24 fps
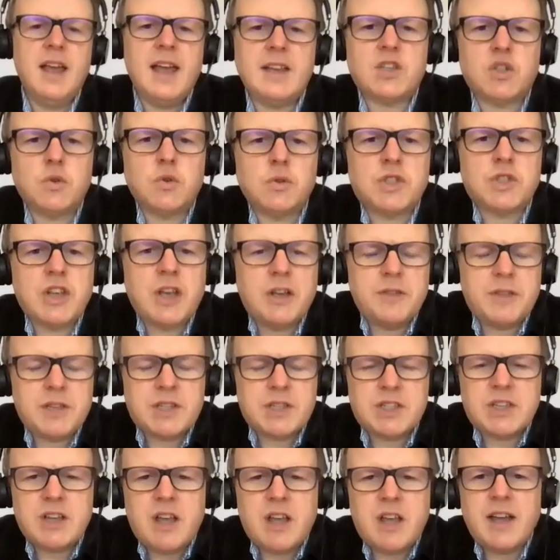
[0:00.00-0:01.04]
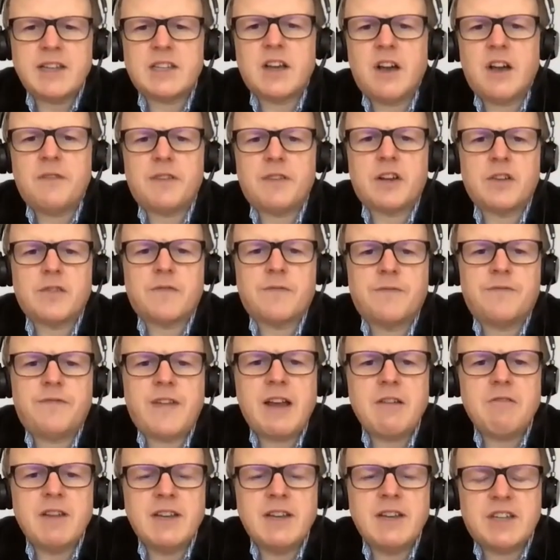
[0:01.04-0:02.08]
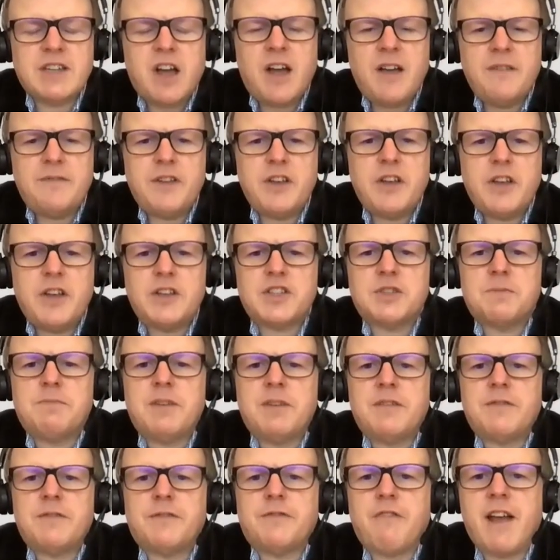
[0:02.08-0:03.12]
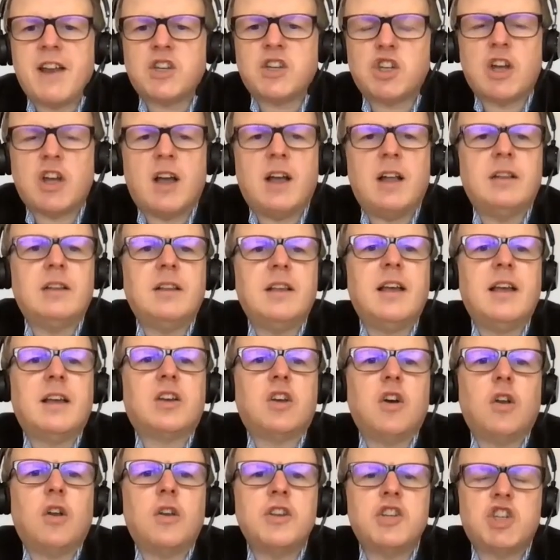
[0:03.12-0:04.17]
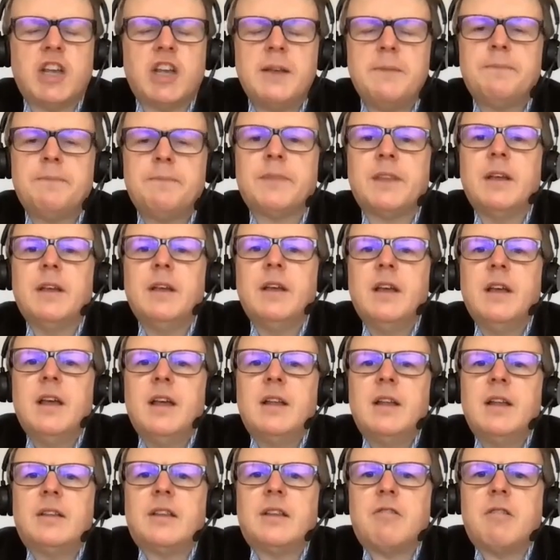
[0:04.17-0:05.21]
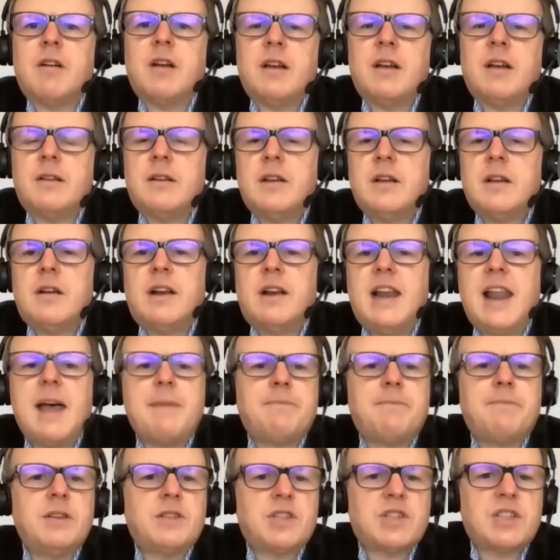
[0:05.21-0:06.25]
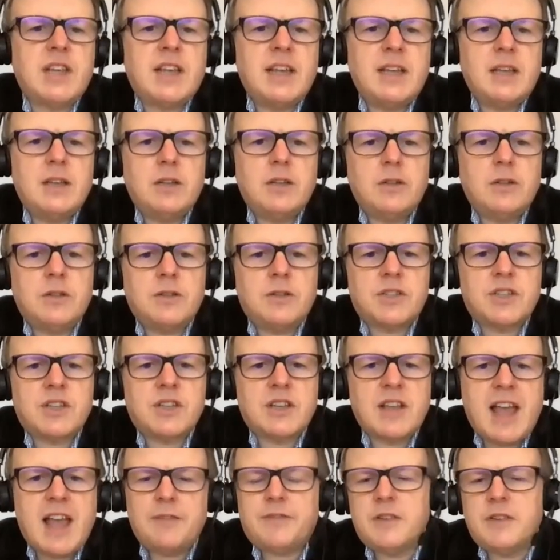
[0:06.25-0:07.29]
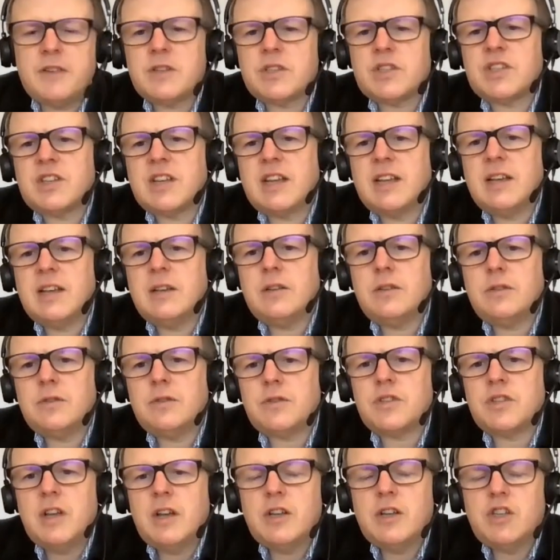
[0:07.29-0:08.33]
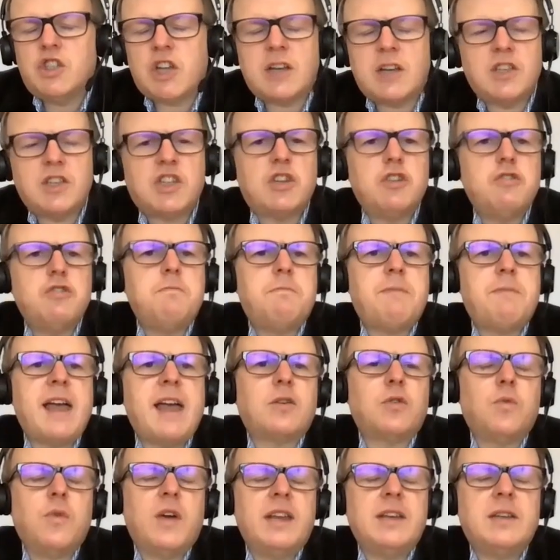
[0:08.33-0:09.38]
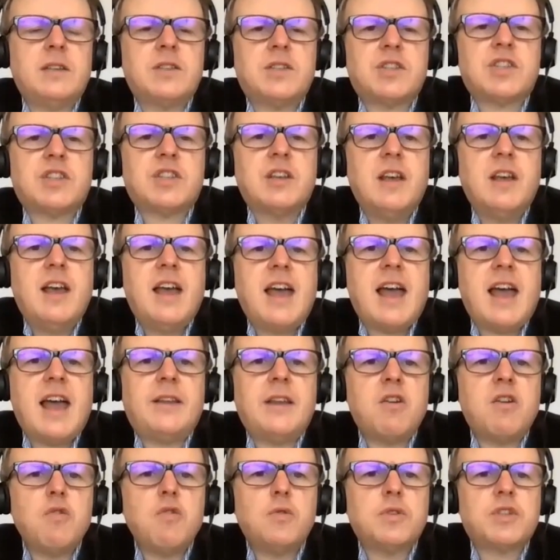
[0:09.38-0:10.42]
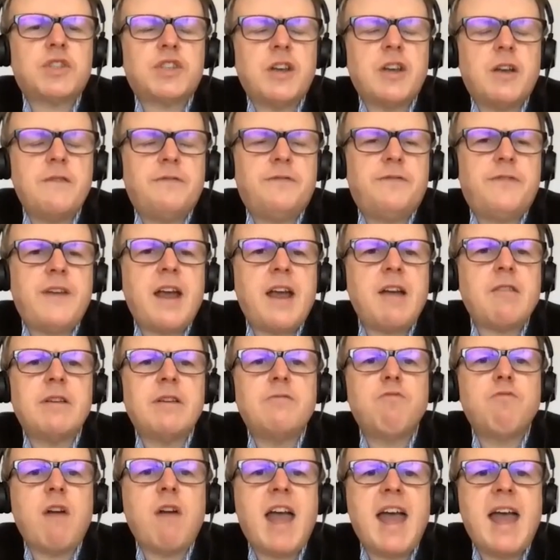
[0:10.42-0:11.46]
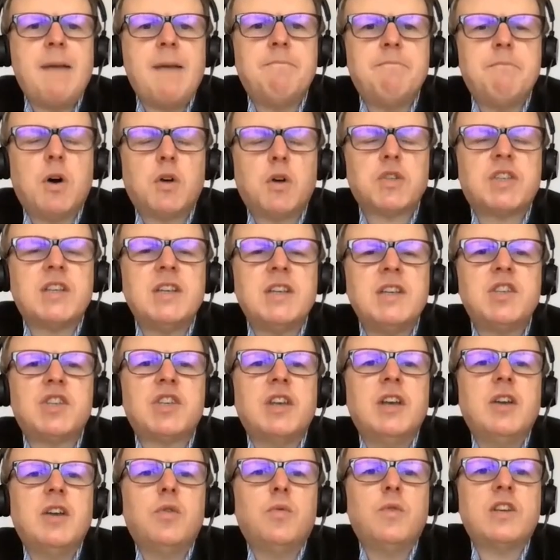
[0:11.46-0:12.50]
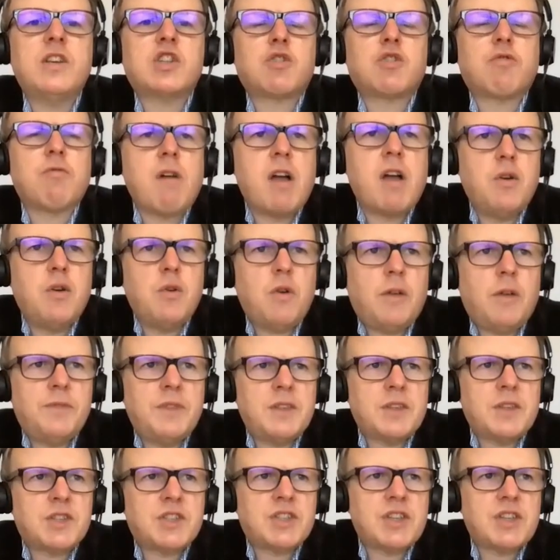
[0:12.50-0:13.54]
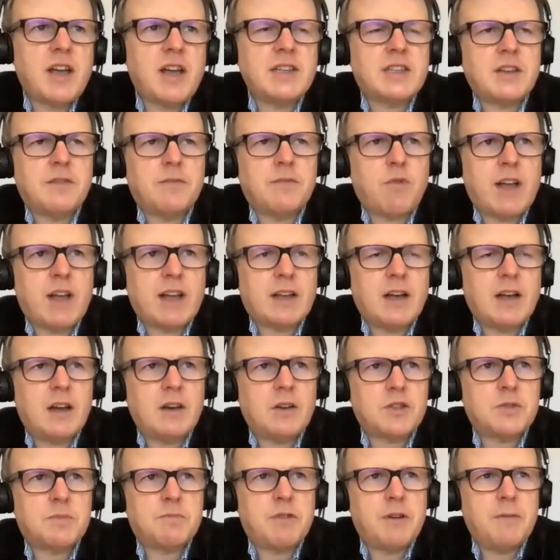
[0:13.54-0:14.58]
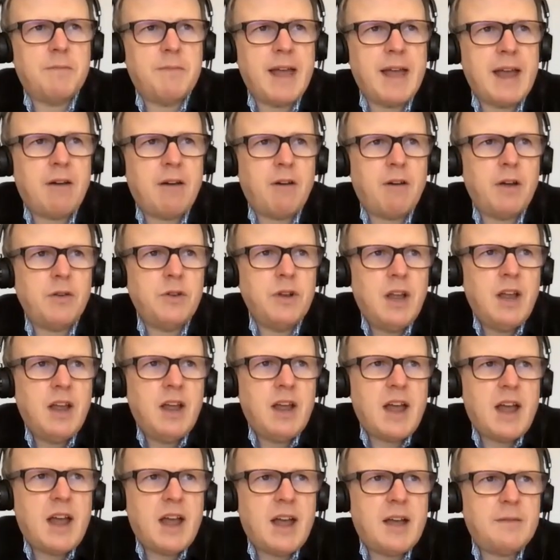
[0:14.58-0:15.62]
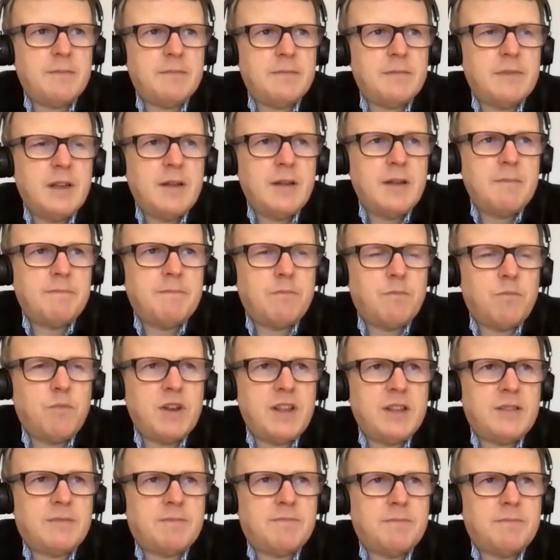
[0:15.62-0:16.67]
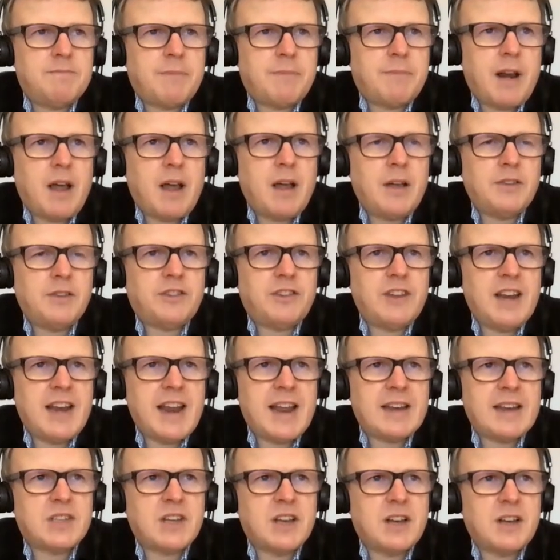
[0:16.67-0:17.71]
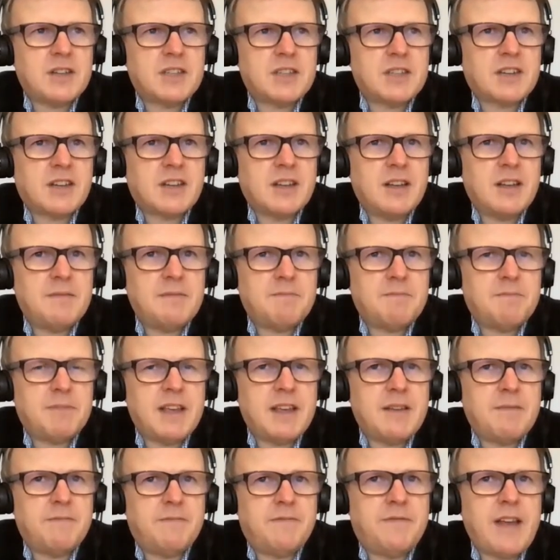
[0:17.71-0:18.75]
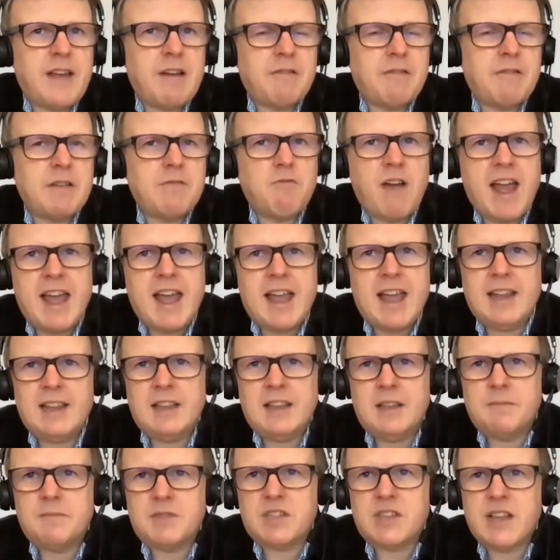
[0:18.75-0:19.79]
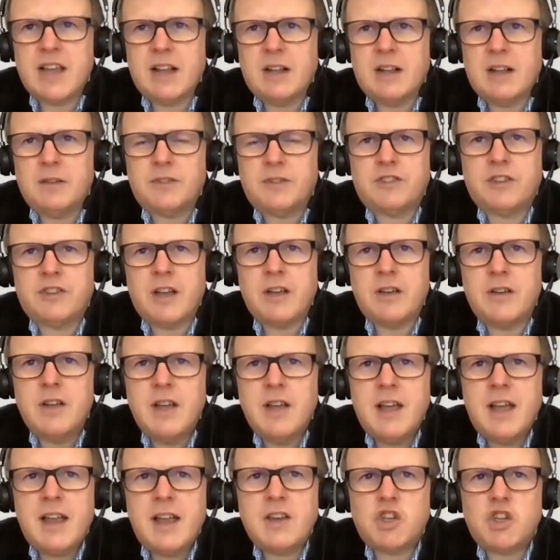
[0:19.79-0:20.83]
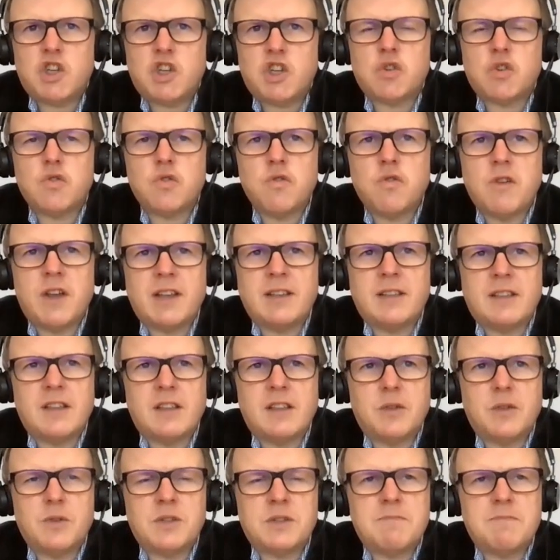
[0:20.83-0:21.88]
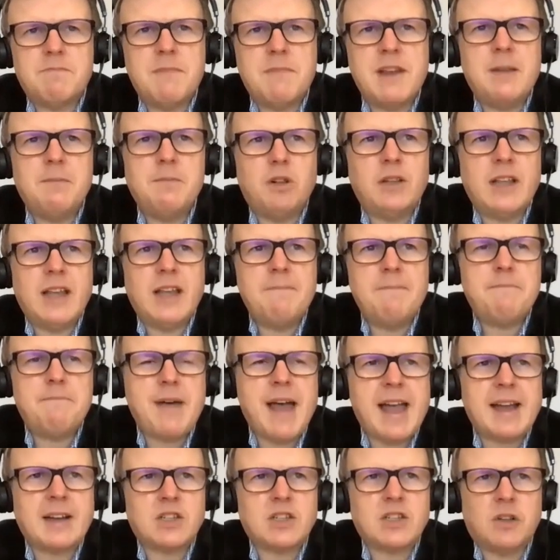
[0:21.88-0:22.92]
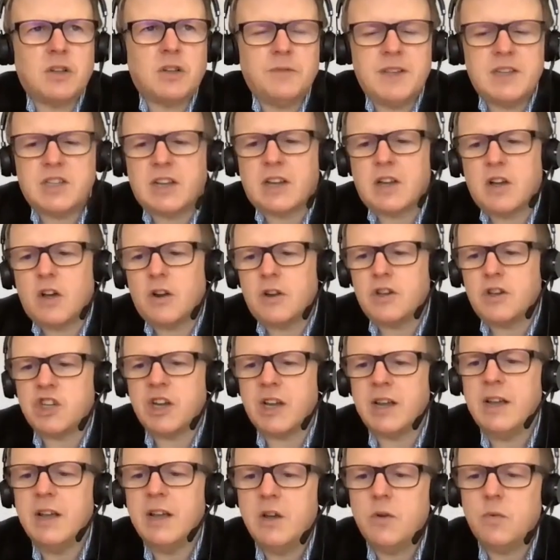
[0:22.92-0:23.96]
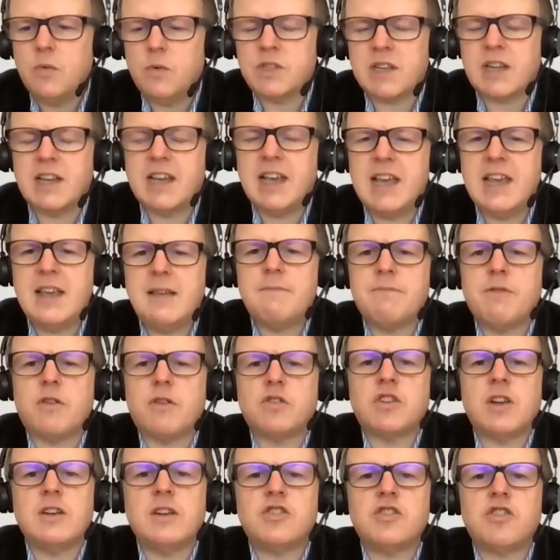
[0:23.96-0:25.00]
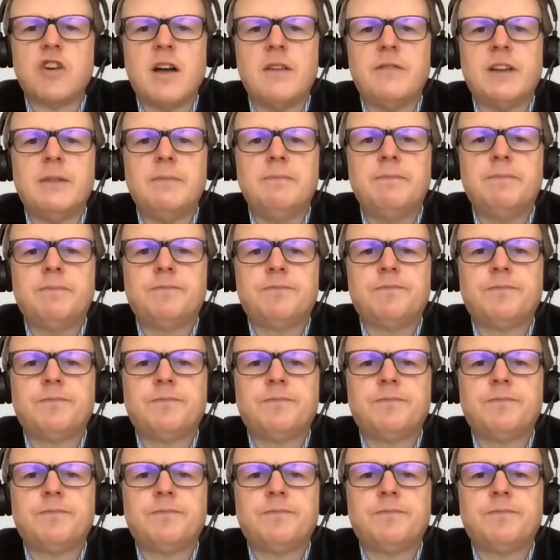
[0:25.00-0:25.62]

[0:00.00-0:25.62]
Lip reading: It's also the site of a very diverse but fragile ecology. There are leopard seals, elephant seals, gentoo penguins, and there are also very rare mosses which grow on the site of Juan Carlos I, with plants in Antarctica being very rare in themselves. So ensuring that there was minimal impact on this ecology was a key project driver.